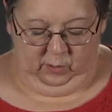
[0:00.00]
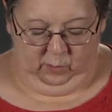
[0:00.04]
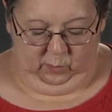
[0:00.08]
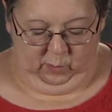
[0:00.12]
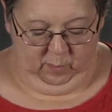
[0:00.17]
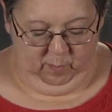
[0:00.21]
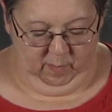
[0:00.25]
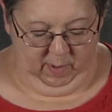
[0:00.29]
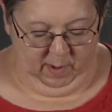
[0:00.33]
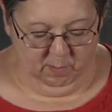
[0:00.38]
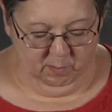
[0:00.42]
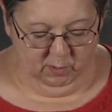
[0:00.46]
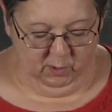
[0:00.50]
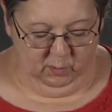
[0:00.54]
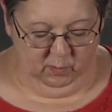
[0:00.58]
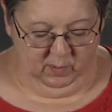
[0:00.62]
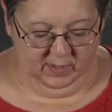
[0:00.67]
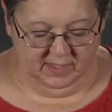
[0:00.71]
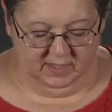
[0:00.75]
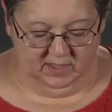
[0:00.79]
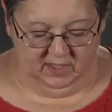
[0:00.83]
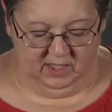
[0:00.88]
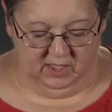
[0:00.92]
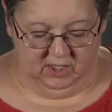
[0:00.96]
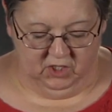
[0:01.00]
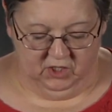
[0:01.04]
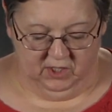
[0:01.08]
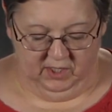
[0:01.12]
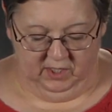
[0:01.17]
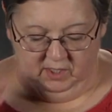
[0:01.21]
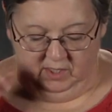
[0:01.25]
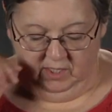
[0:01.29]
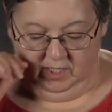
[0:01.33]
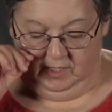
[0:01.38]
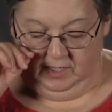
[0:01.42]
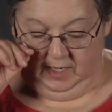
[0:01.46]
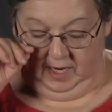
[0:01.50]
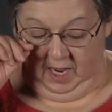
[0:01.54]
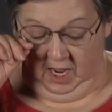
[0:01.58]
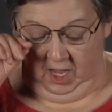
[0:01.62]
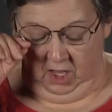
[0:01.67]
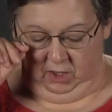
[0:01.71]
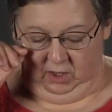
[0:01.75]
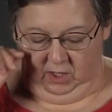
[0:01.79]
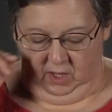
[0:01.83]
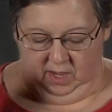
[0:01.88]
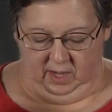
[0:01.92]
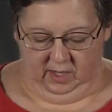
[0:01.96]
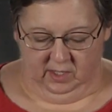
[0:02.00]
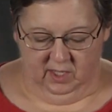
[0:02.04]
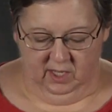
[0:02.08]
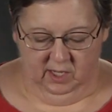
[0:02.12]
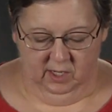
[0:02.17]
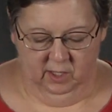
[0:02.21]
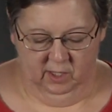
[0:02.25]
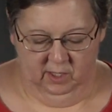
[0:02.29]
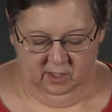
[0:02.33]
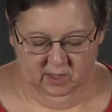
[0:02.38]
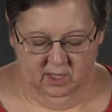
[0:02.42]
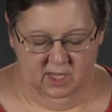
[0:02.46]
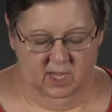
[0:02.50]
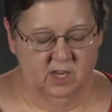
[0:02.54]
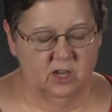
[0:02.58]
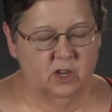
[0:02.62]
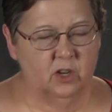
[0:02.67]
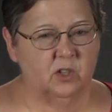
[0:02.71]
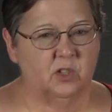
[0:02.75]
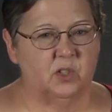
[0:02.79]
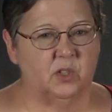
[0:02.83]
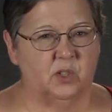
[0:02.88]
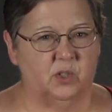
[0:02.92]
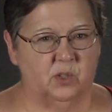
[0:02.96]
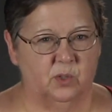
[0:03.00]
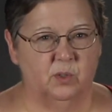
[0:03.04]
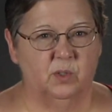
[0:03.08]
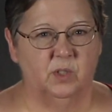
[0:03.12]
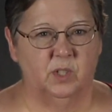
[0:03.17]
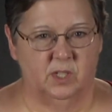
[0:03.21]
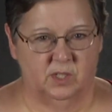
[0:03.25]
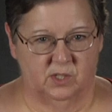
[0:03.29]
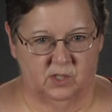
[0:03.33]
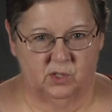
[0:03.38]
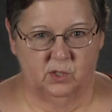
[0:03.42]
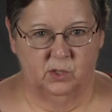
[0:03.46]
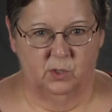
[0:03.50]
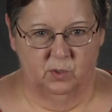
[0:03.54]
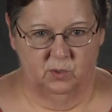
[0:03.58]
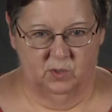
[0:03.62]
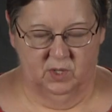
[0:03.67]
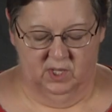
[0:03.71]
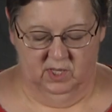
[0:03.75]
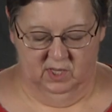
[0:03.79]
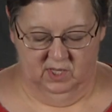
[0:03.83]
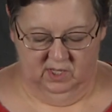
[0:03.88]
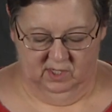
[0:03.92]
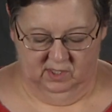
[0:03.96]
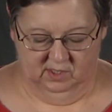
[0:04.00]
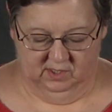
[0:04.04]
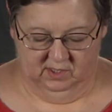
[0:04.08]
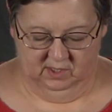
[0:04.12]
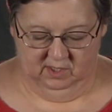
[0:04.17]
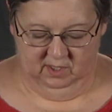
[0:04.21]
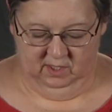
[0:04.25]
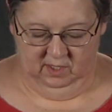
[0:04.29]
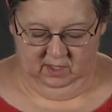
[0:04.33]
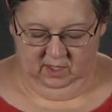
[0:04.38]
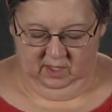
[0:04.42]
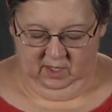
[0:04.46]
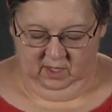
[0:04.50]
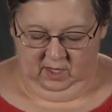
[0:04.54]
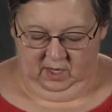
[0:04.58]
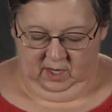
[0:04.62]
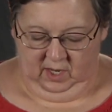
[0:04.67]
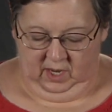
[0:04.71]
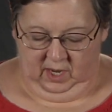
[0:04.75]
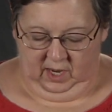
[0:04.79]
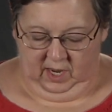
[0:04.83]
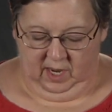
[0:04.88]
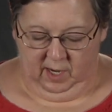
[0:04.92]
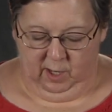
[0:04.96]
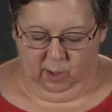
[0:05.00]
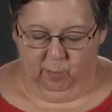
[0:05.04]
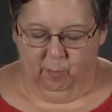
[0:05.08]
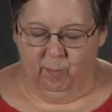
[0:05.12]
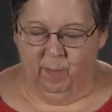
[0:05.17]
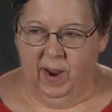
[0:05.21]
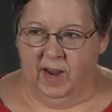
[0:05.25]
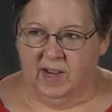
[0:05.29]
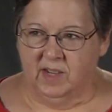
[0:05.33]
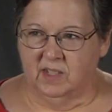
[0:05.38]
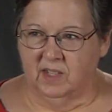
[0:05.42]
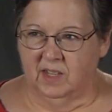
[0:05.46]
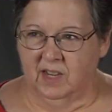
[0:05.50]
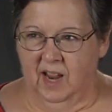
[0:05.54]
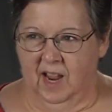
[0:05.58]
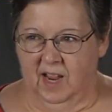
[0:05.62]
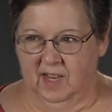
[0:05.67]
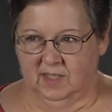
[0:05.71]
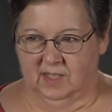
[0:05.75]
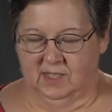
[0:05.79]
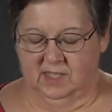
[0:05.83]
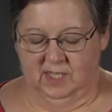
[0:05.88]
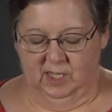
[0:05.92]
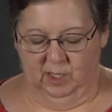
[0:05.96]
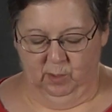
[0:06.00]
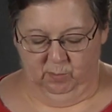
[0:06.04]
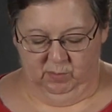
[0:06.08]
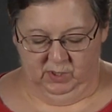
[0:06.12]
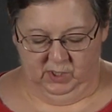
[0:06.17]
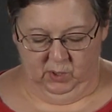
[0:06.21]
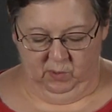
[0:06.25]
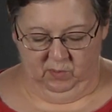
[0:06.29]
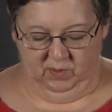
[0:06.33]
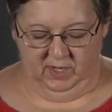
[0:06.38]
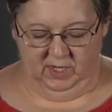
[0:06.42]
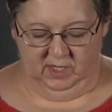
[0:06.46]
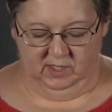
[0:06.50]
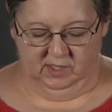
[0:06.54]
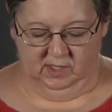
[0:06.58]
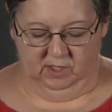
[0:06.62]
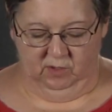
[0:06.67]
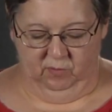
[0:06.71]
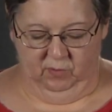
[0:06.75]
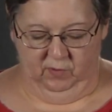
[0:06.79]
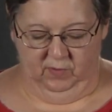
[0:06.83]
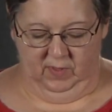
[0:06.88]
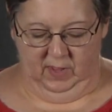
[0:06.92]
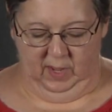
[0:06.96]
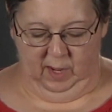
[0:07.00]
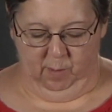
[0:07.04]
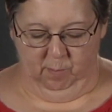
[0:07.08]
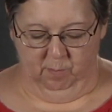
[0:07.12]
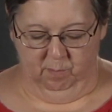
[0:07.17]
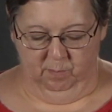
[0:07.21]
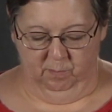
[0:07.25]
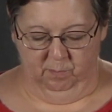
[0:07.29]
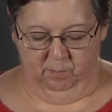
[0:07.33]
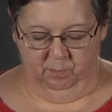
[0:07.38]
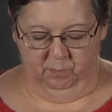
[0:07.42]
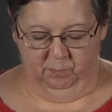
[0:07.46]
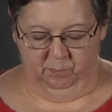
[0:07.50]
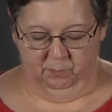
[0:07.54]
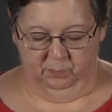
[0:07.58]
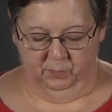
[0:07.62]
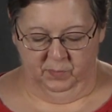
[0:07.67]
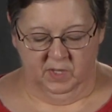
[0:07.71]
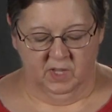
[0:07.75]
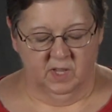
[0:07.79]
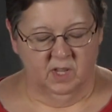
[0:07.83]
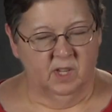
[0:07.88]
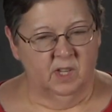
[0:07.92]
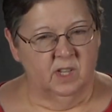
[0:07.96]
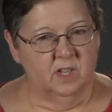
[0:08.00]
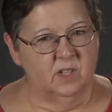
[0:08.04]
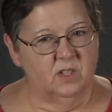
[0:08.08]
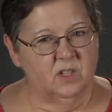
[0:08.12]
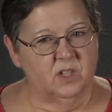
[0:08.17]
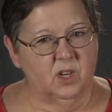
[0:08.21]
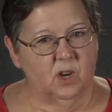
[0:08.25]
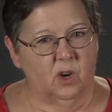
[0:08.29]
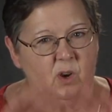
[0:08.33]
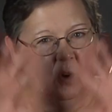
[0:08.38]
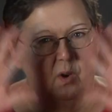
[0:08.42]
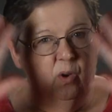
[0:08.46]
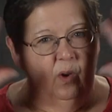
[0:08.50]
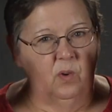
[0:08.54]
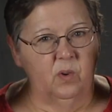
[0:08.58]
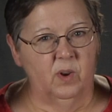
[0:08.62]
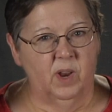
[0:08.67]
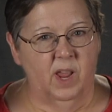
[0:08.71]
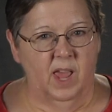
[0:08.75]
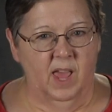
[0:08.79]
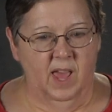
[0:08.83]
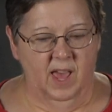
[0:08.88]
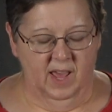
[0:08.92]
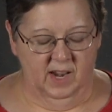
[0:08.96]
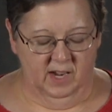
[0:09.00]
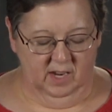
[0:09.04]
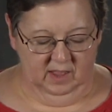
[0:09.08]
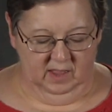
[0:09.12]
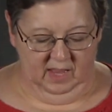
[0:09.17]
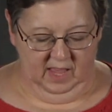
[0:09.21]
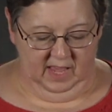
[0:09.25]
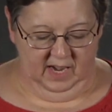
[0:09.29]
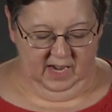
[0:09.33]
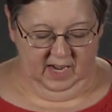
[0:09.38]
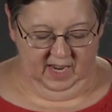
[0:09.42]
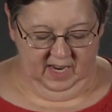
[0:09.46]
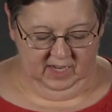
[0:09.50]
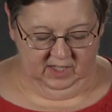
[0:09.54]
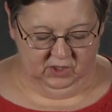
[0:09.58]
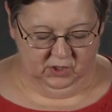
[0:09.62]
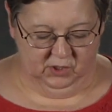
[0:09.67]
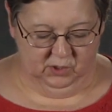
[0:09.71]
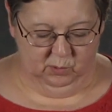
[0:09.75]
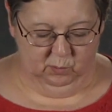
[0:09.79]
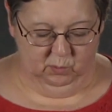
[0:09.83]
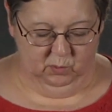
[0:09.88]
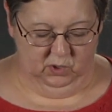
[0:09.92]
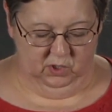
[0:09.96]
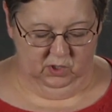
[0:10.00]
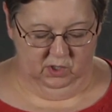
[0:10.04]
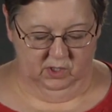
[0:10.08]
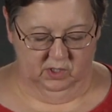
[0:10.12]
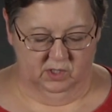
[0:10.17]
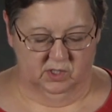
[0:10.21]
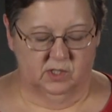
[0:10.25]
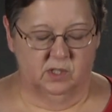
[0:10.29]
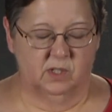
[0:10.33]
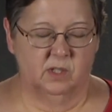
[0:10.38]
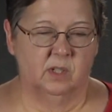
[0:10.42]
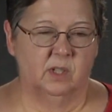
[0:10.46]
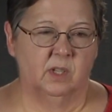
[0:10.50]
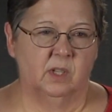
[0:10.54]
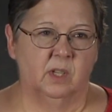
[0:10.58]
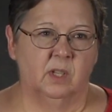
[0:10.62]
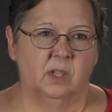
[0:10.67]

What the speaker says: Remember when teaching the dialogue that your student is new to this, and it might not seem so easy for them. Don't add a lot of extra words.